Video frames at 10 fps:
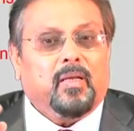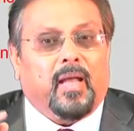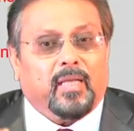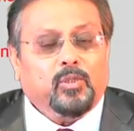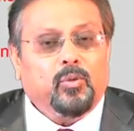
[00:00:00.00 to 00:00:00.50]

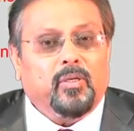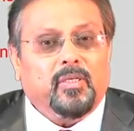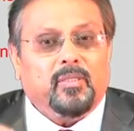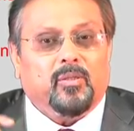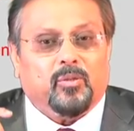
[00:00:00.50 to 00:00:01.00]

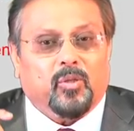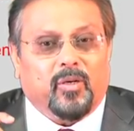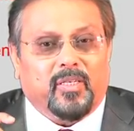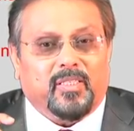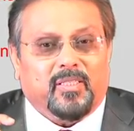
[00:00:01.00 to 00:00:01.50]
Actually, the
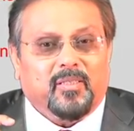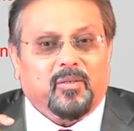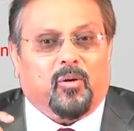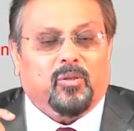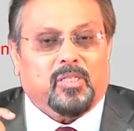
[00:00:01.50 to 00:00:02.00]
authority
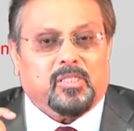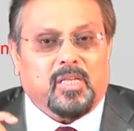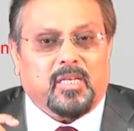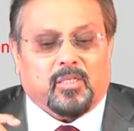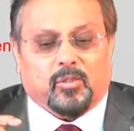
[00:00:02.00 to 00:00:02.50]
or the
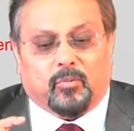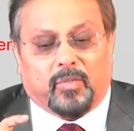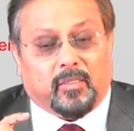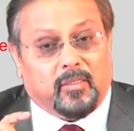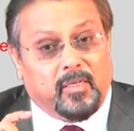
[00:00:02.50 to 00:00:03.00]
status of
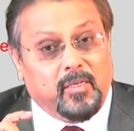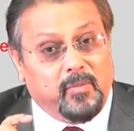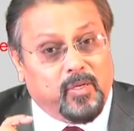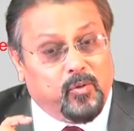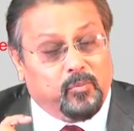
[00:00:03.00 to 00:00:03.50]
that
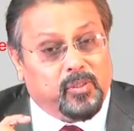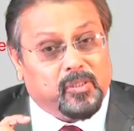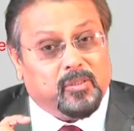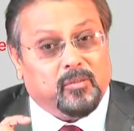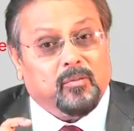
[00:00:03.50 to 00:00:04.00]
in-between
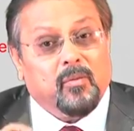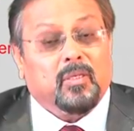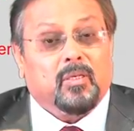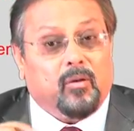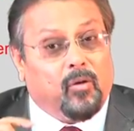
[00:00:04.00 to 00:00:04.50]
person
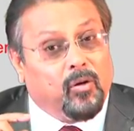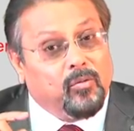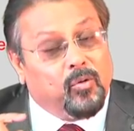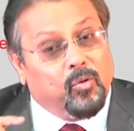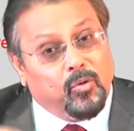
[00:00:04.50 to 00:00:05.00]

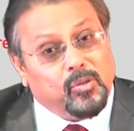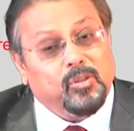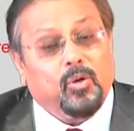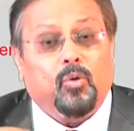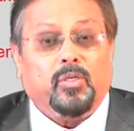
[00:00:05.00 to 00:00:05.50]
on whose
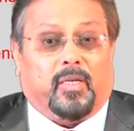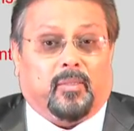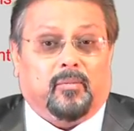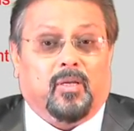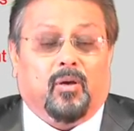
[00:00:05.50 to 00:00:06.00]

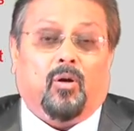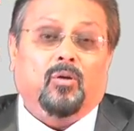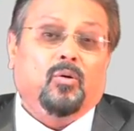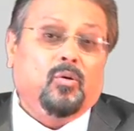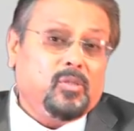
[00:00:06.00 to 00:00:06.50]
noting,
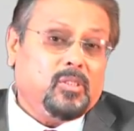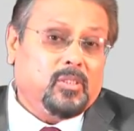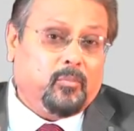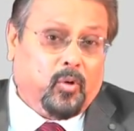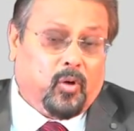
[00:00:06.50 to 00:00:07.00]
on whose
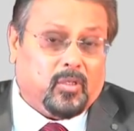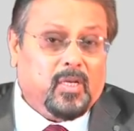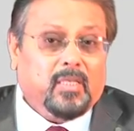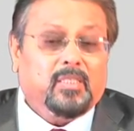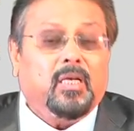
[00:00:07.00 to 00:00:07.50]
support
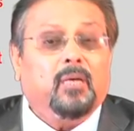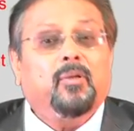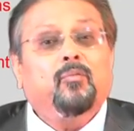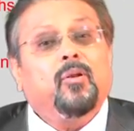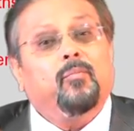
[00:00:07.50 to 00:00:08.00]

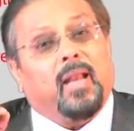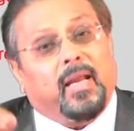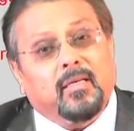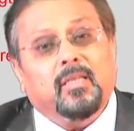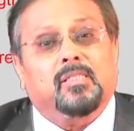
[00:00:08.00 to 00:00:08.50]
chairman will
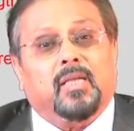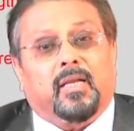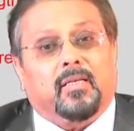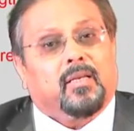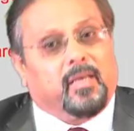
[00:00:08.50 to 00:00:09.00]
blindly
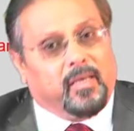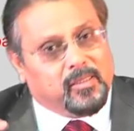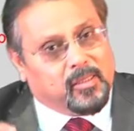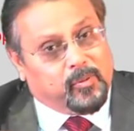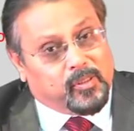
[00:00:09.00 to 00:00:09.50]
sign,
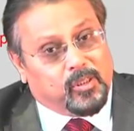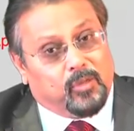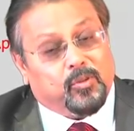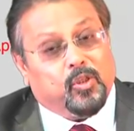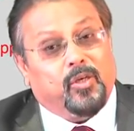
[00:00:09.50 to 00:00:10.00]
is the person
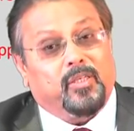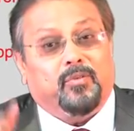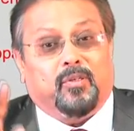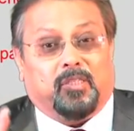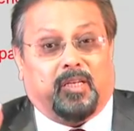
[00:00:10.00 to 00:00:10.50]
of authority
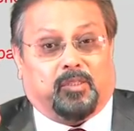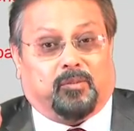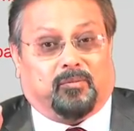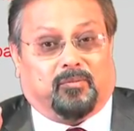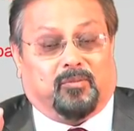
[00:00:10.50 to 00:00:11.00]
for
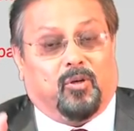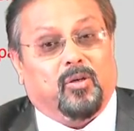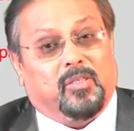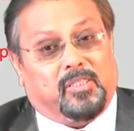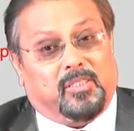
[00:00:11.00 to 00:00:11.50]
selection or
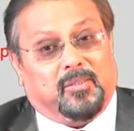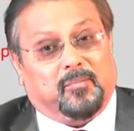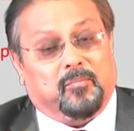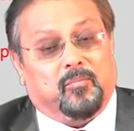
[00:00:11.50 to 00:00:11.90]
decision.